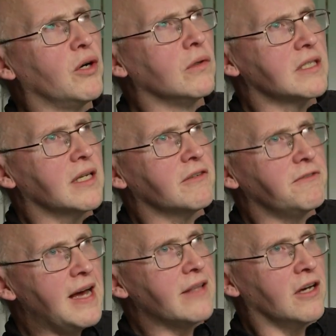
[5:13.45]
But also the
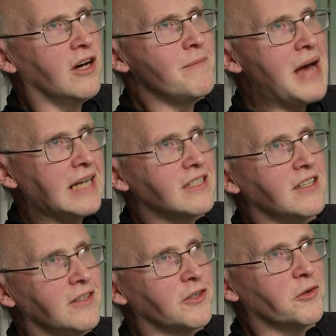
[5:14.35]
fact that I'm
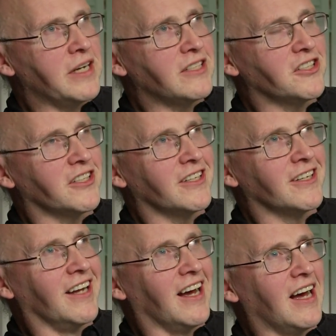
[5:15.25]
asking the
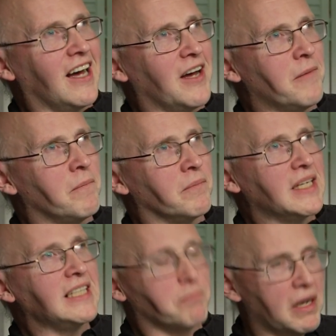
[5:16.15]
question
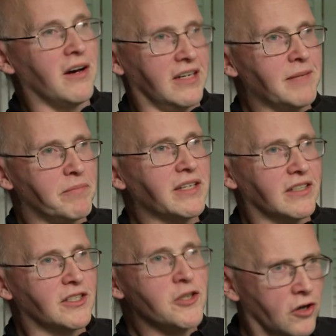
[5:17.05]
is partly
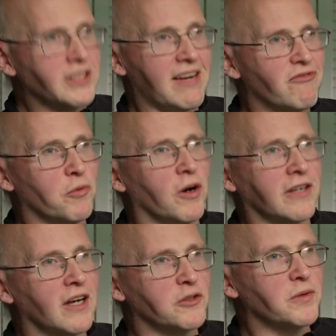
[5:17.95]
because not everyone
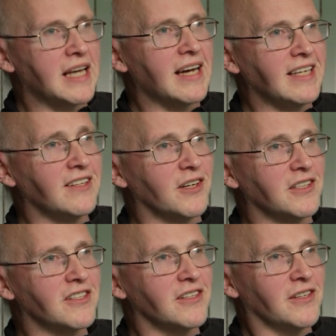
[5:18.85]
goes with that ethos.